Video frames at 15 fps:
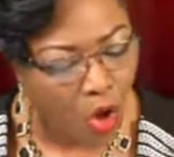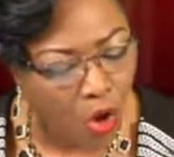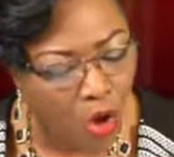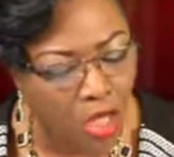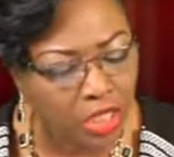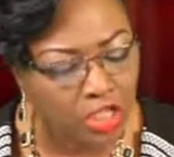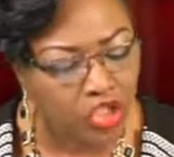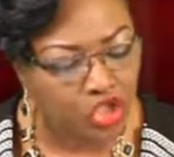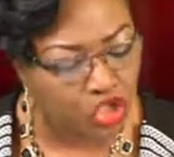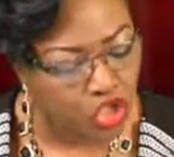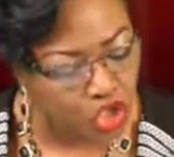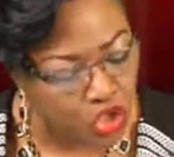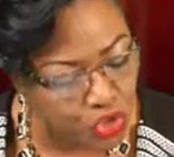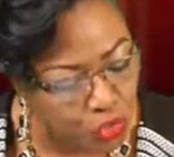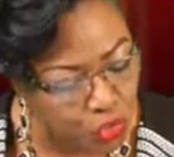unto
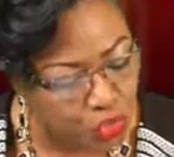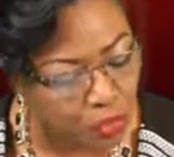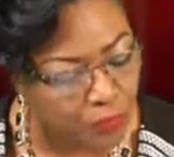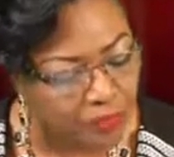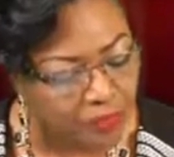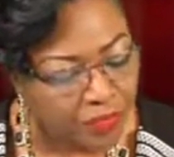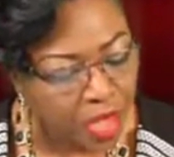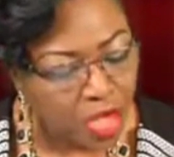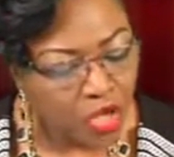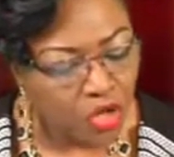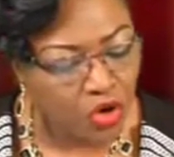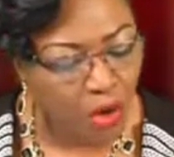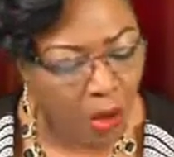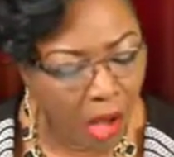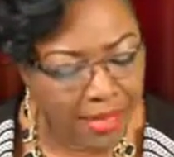you,
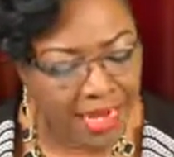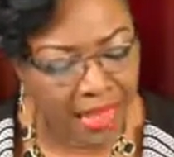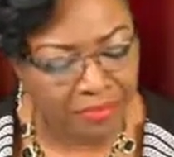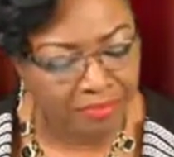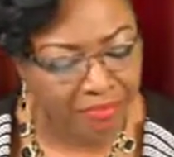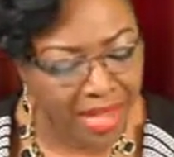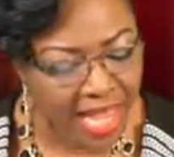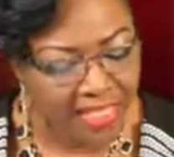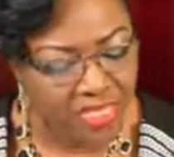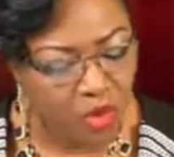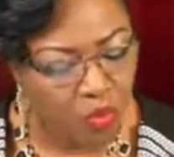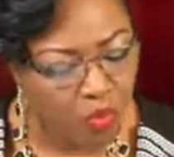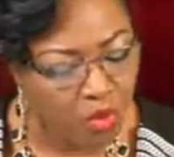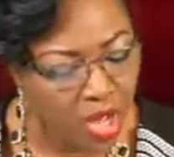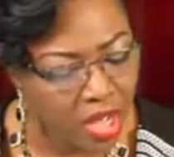God that made the
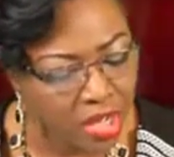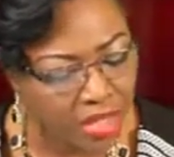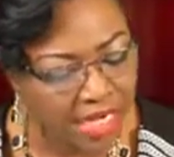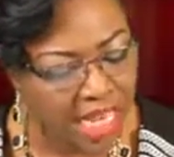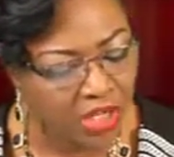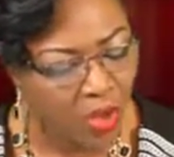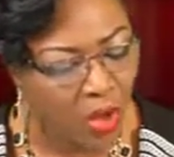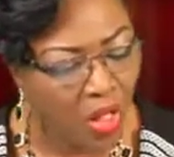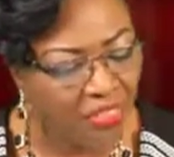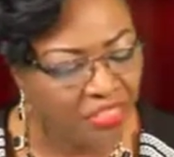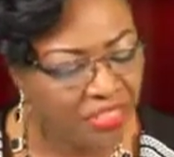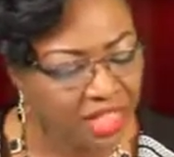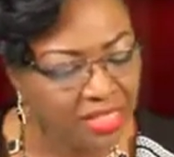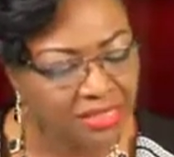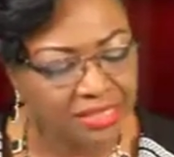world and all
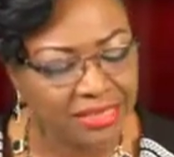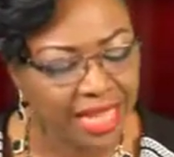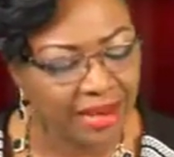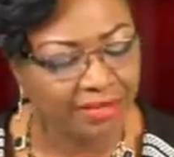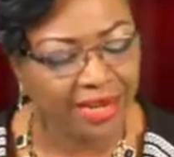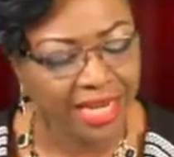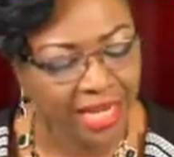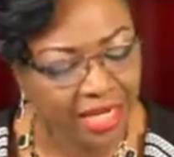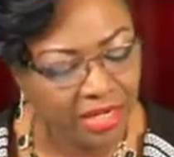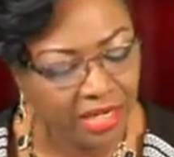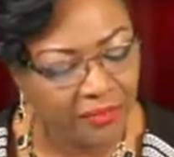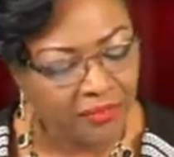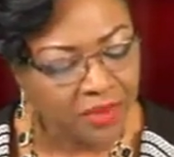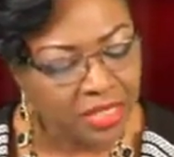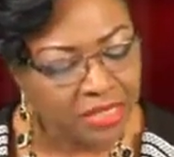things therein,
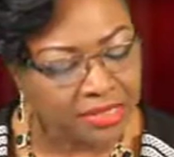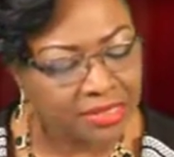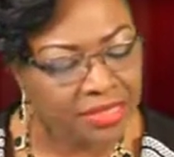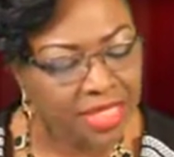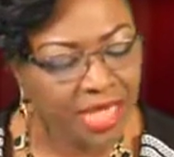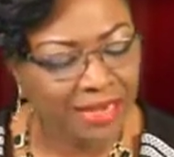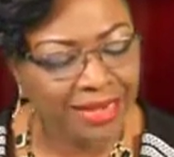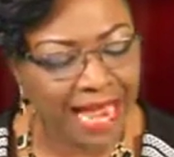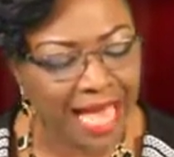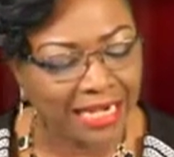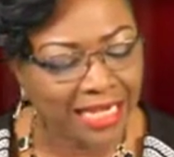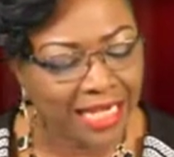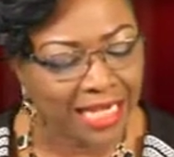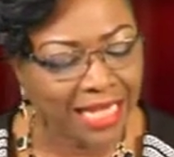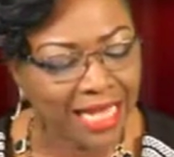seeing that
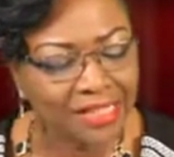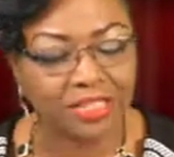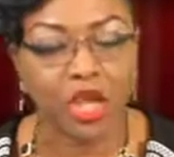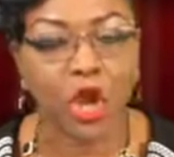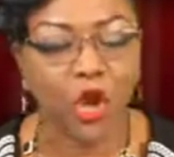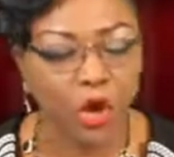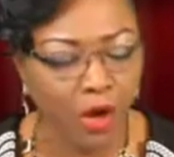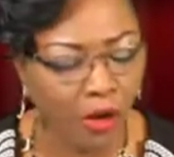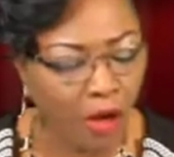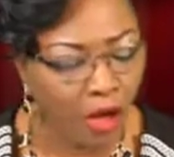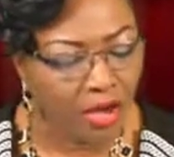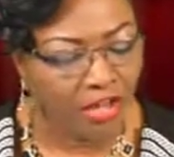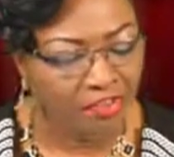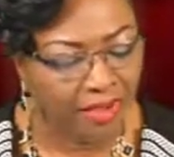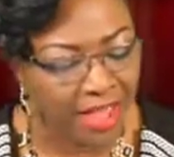he is
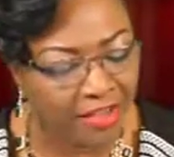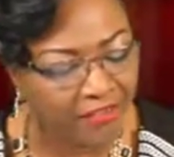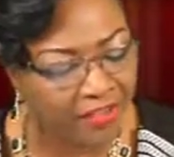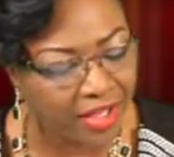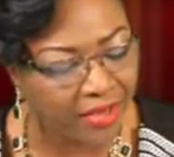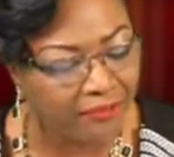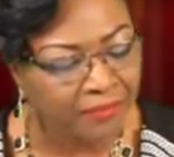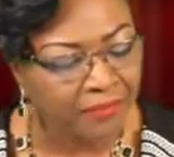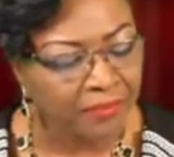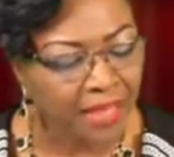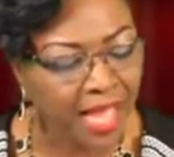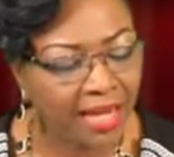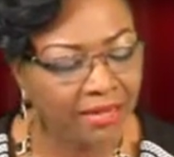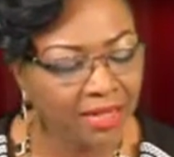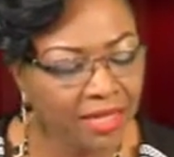Lord of heaven
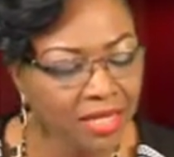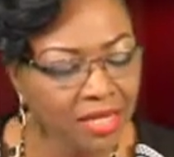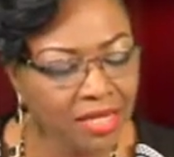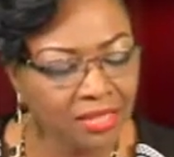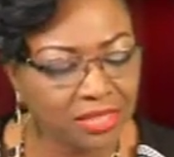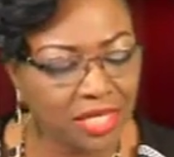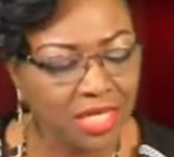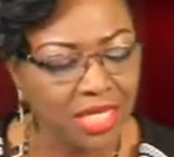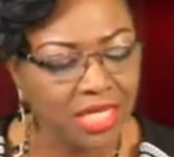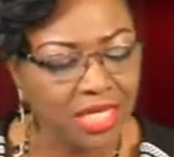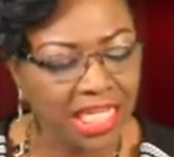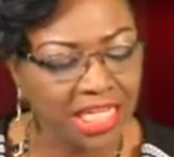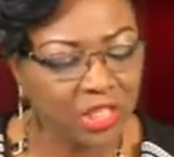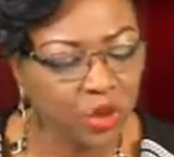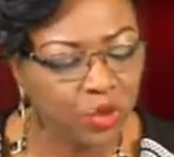and earth,
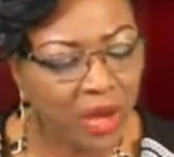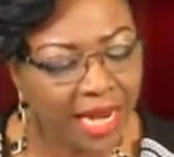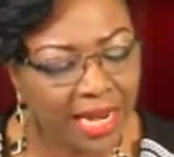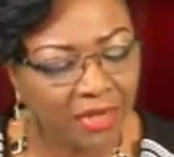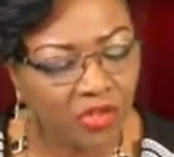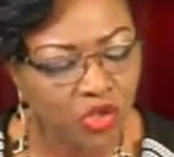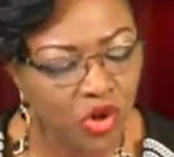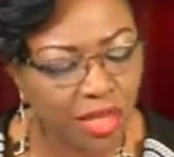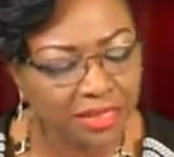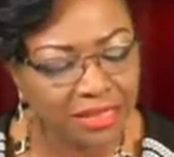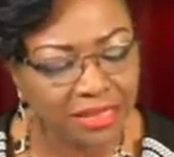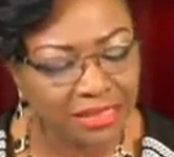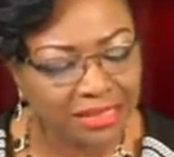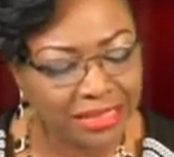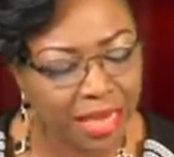he dwelleth not
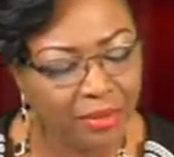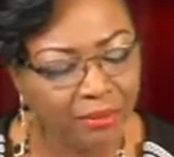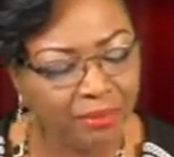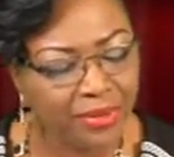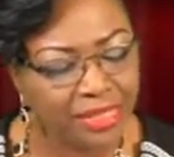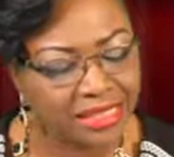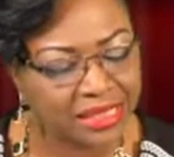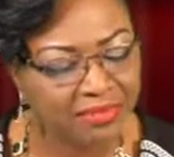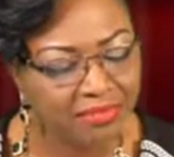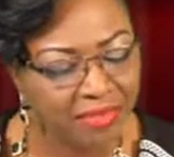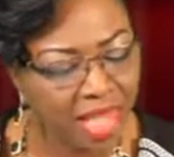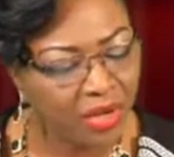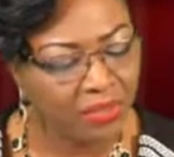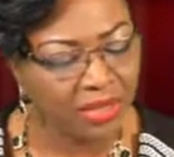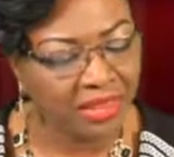in temples
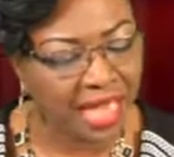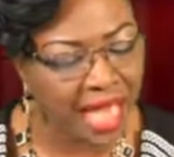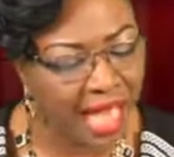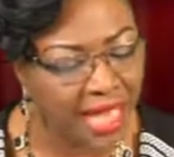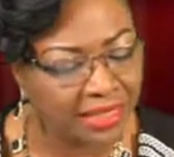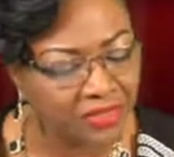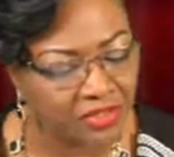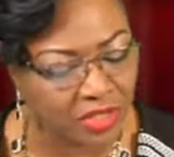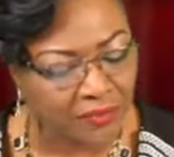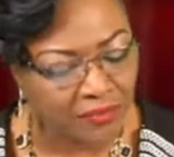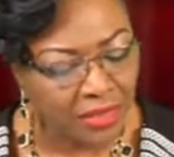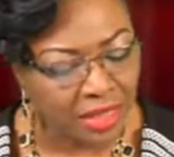made with hands,